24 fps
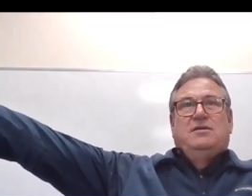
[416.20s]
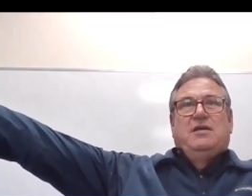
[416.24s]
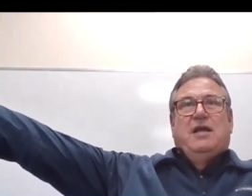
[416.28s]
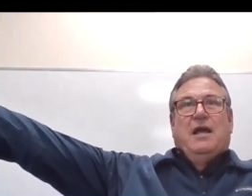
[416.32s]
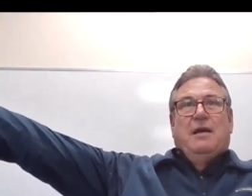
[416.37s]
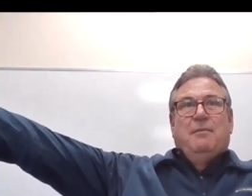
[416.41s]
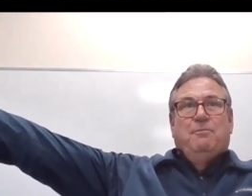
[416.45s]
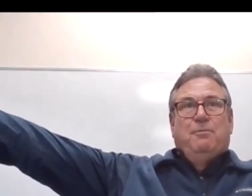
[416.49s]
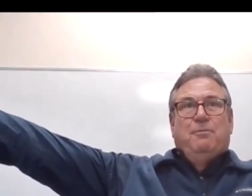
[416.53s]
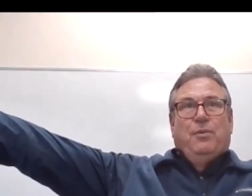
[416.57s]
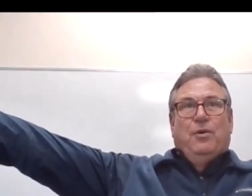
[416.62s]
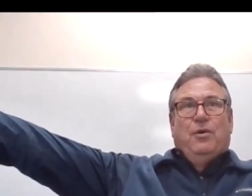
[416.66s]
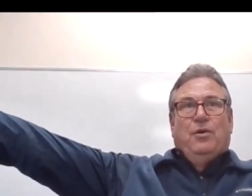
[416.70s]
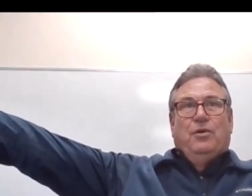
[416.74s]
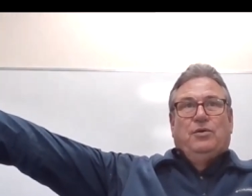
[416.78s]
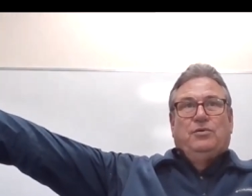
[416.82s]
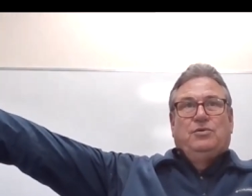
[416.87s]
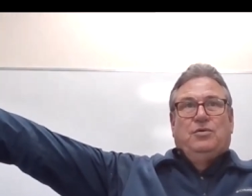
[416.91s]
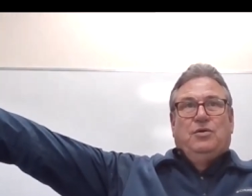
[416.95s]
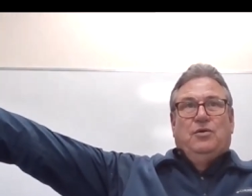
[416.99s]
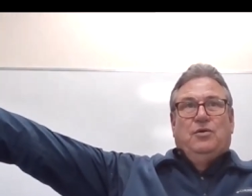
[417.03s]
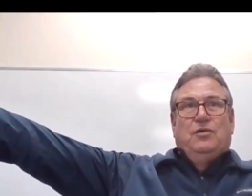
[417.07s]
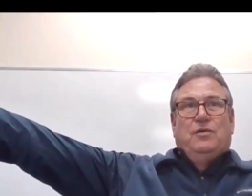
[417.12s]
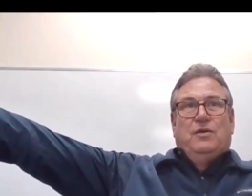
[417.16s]
temple
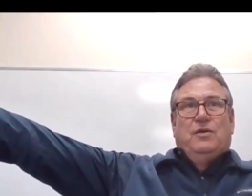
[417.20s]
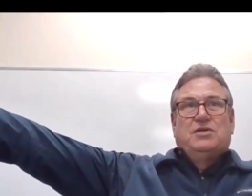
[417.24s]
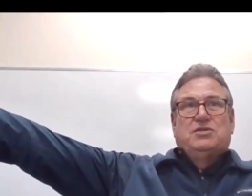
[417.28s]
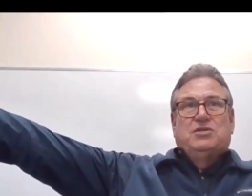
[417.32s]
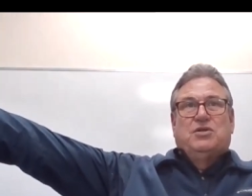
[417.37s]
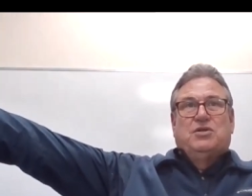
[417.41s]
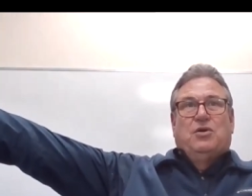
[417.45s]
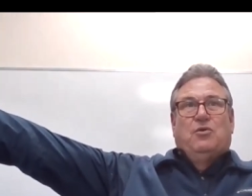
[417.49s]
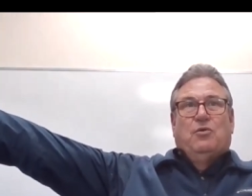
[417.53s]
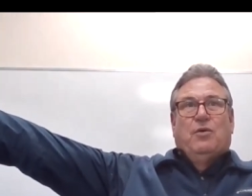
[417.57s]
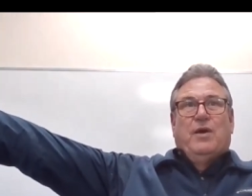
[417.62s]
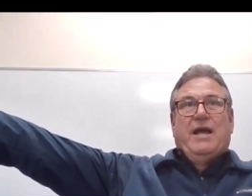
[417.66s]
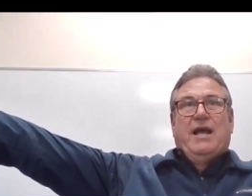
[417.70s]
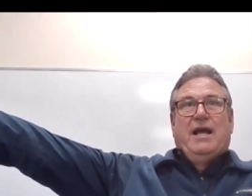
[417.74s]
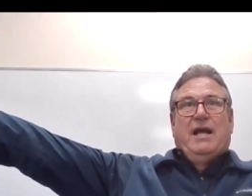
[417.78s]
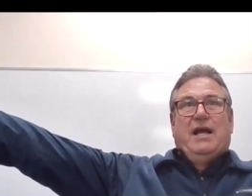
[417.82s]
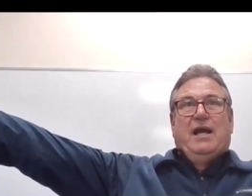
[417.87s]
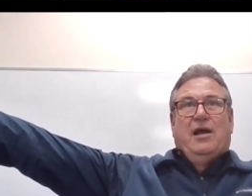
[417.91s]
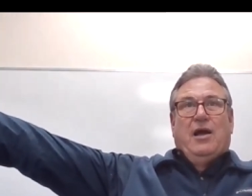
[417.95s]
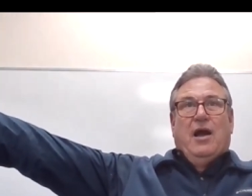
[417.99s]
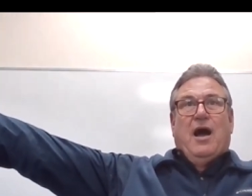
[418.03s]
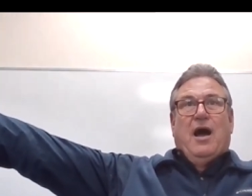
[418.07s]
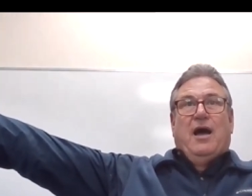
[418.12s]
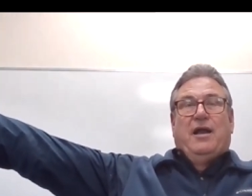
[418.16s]
to this
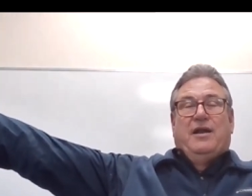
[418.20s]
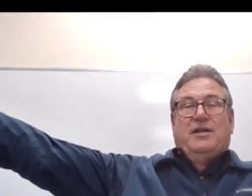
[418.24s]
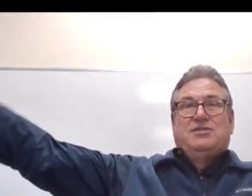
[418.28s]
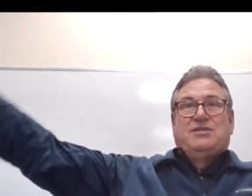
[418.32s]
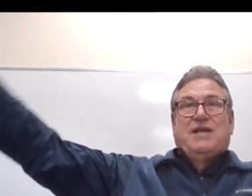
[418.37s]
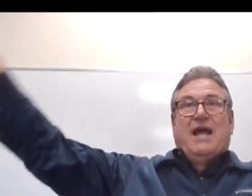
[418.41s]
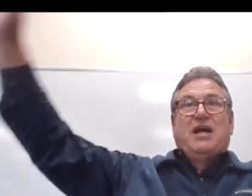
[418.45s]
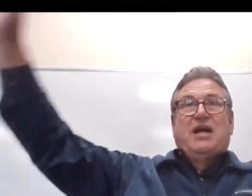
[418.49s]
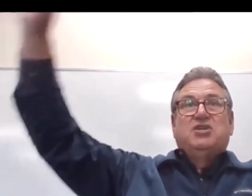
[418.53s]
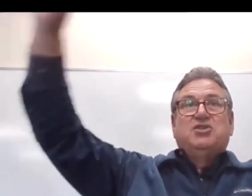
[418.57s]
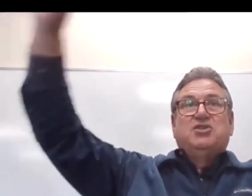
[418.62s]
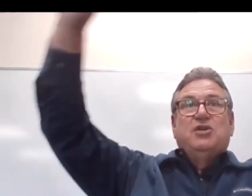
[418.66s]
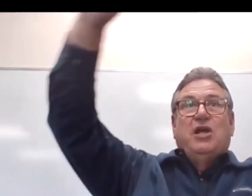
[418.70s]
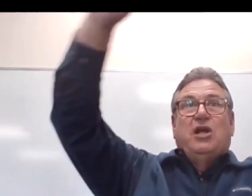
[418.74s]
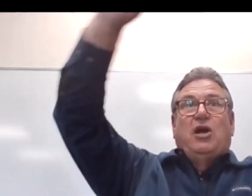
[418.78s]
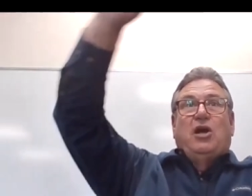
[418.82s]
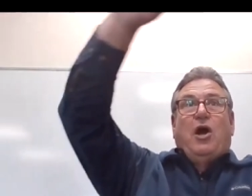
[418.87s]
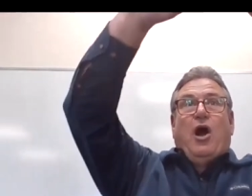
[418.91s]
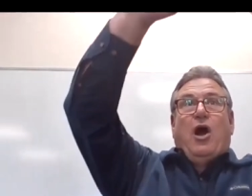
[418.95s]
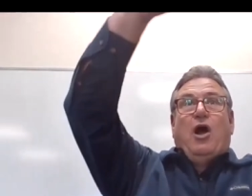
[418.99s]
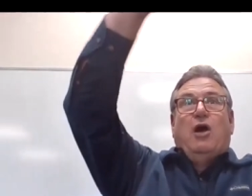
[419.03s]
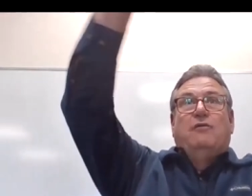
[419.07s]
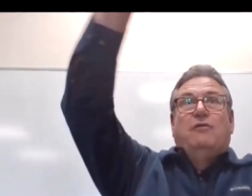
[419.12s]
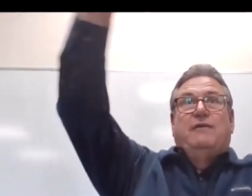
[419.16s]
Greek god. It's actually
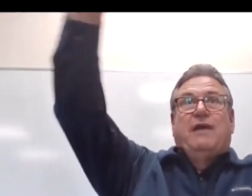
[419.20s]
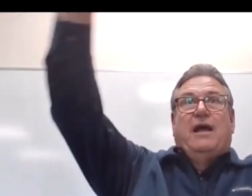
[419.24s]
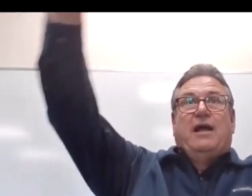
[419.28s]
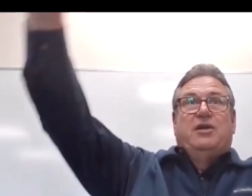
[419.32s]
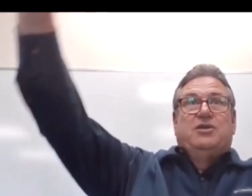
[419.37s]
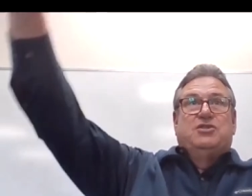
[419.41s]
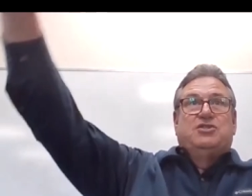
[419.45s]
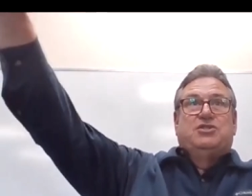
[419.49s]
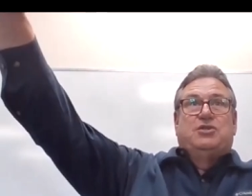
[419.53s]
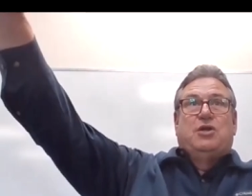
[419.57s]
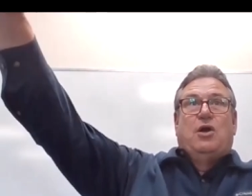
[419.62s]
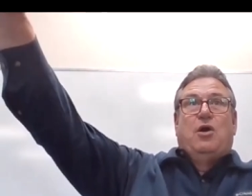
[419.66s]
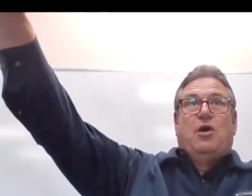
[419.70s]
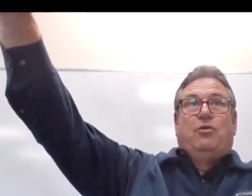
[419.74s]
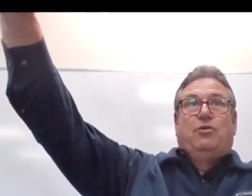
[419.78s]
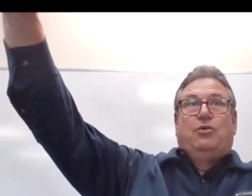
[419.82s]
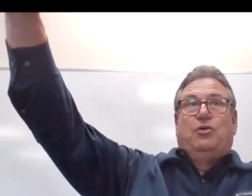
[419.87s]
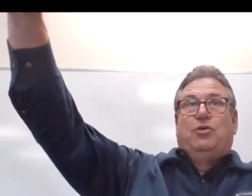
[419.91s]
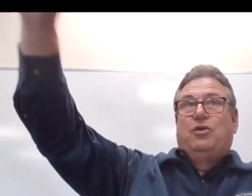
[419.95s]
carved out of stone.